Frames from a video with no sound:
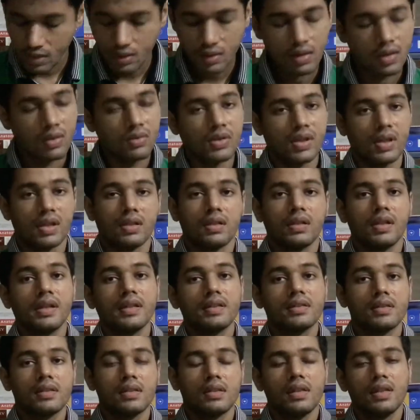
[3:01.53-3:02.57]
Okay,
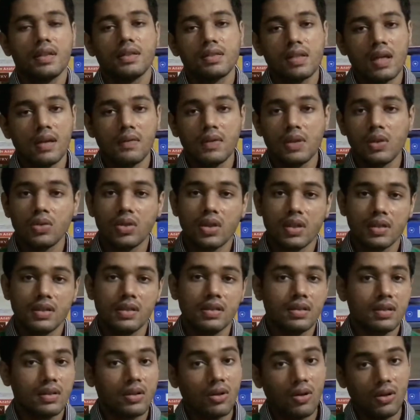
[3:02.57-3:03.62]
next let's have a look at the
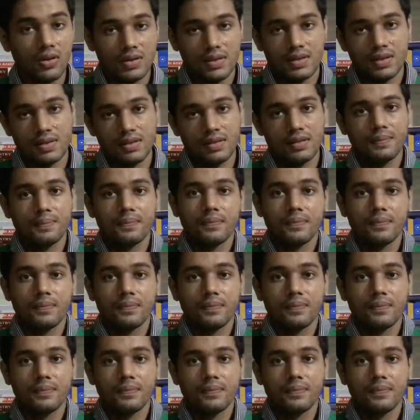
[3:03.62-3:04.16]
causes.